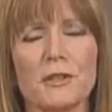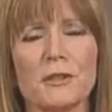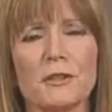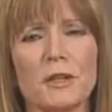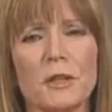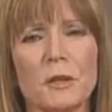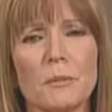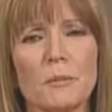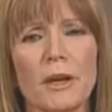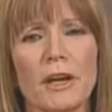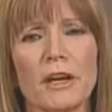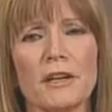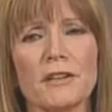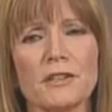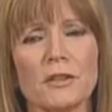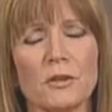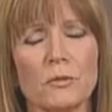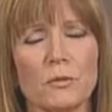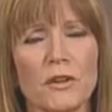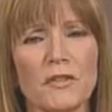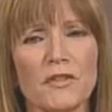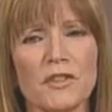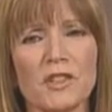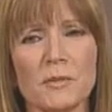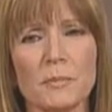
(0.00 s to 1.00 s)
As you can
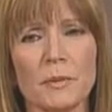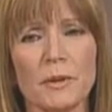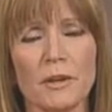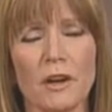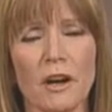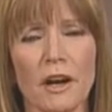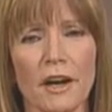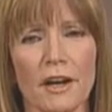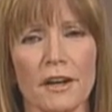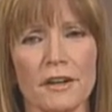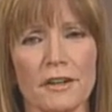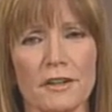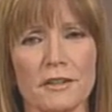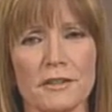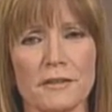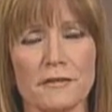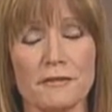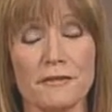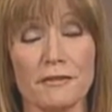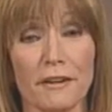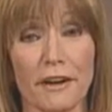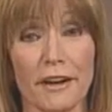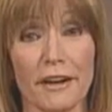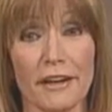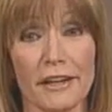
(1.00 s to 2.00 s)
imagine, we've just been hired as
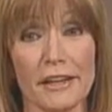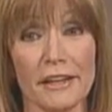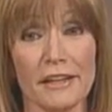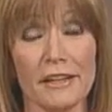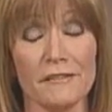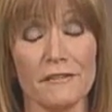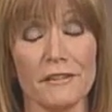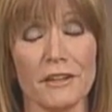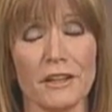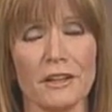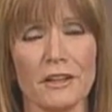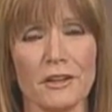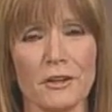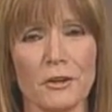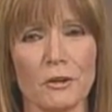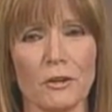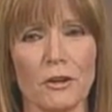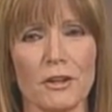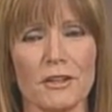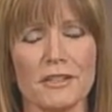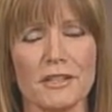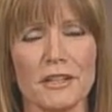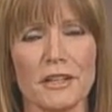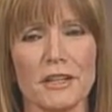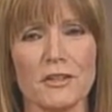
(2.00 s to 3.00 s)
of Friday evening here
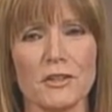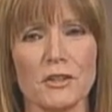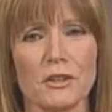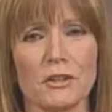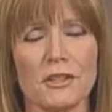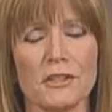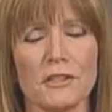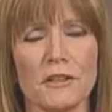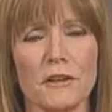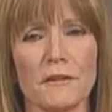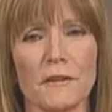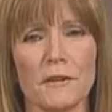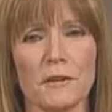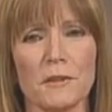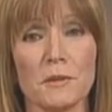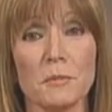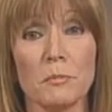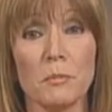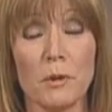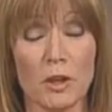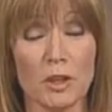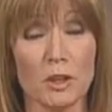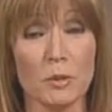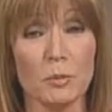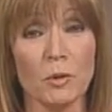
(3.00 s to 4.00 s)
in Los Angeles, and
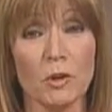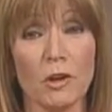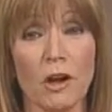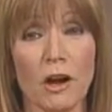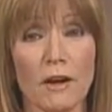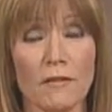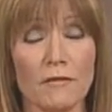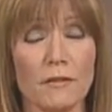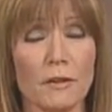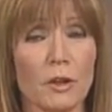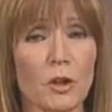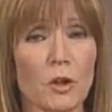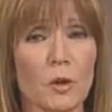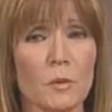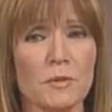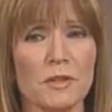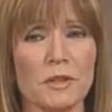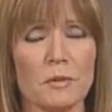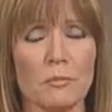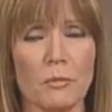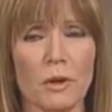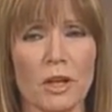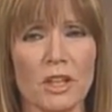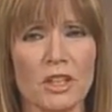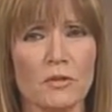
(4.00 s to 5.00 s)
there's multiple
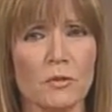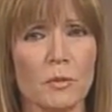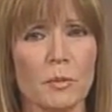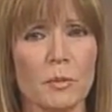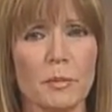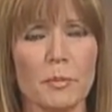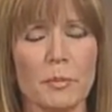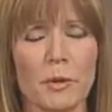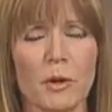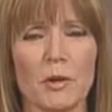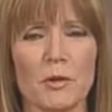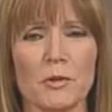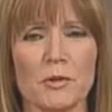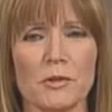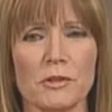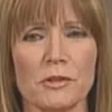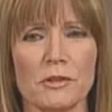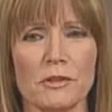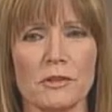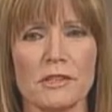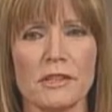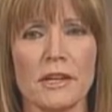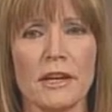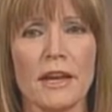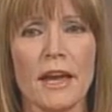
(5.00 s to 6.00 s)
envelopes and multiple
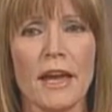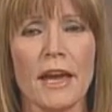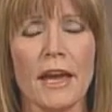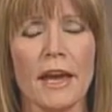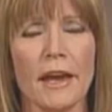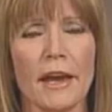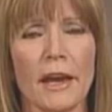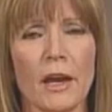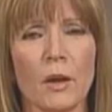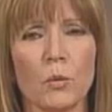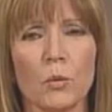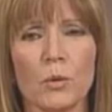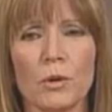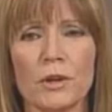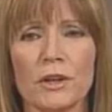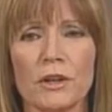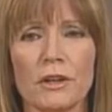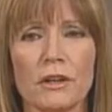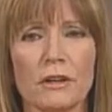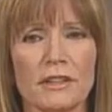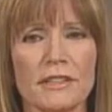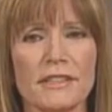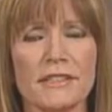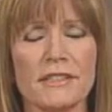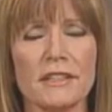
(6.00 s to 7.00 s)
proposals, and
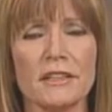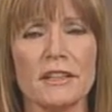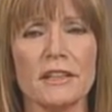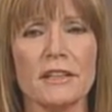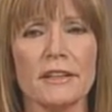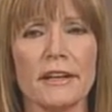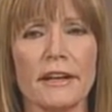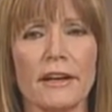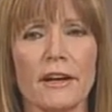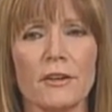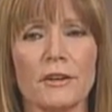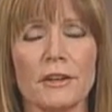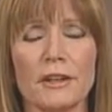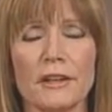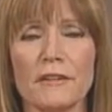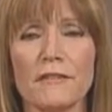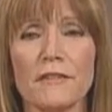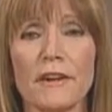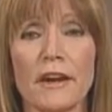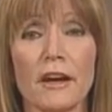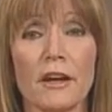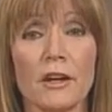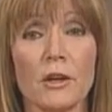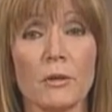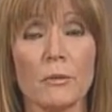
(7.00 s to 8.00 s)
we're sitting down and
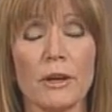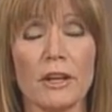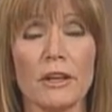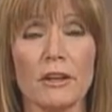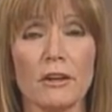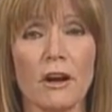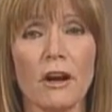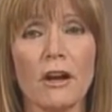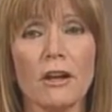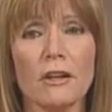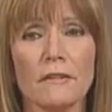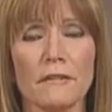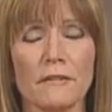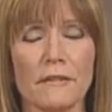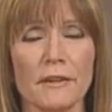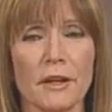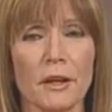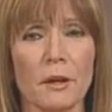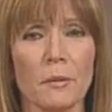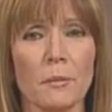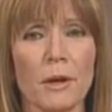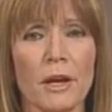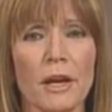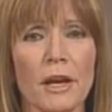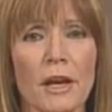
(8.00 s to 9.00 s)
evaluating all of
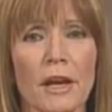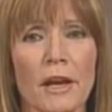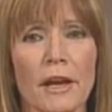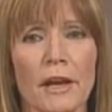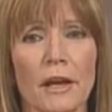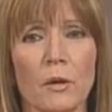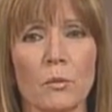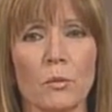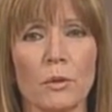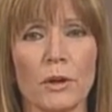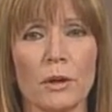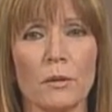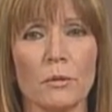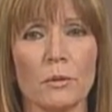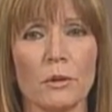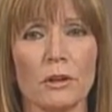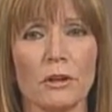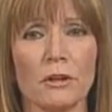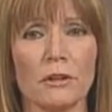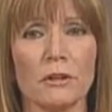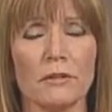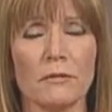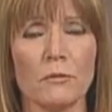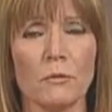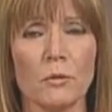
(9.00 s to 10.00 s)
them, and we
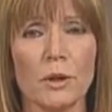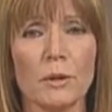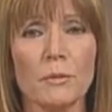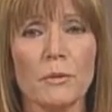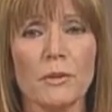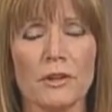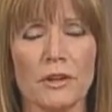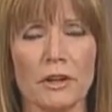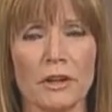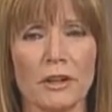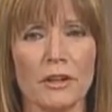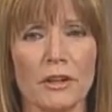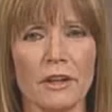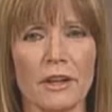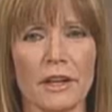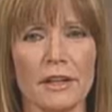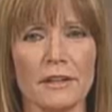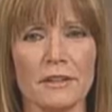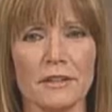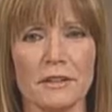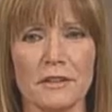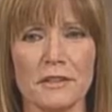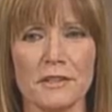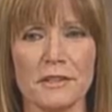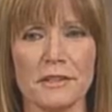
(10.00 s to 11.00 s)
will work with our
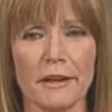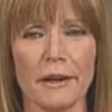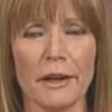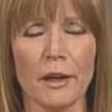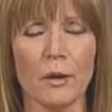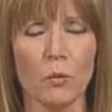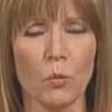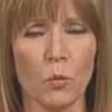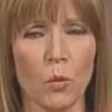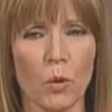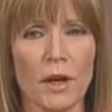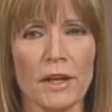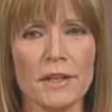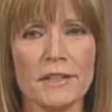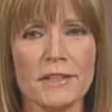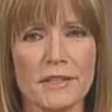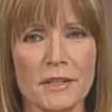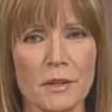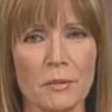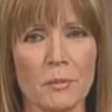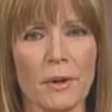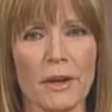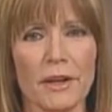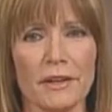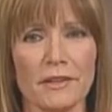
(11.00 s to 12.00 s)
client to decide
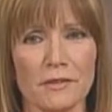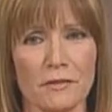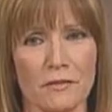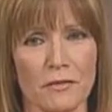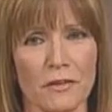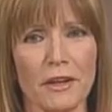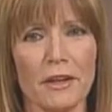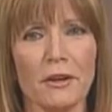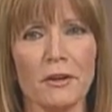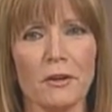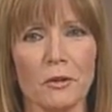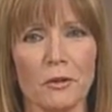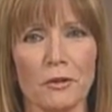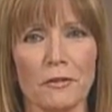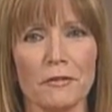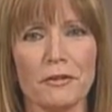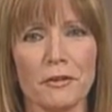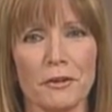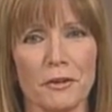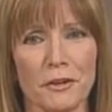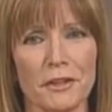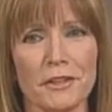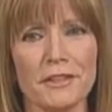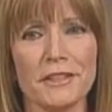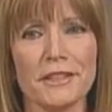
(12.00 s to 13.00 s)
what's the best vehicle
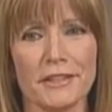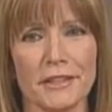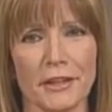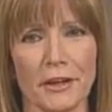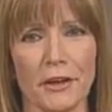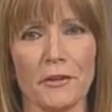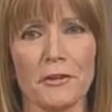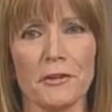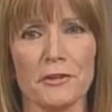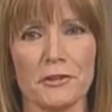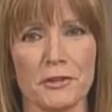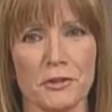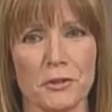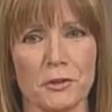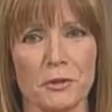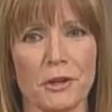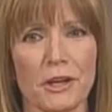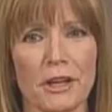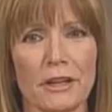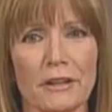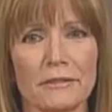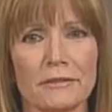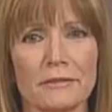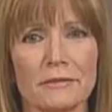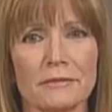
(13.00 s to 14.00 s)
for her to tell the
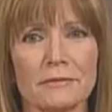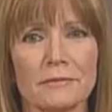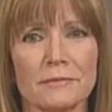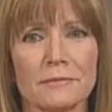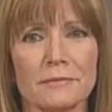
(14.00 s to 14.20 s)
story.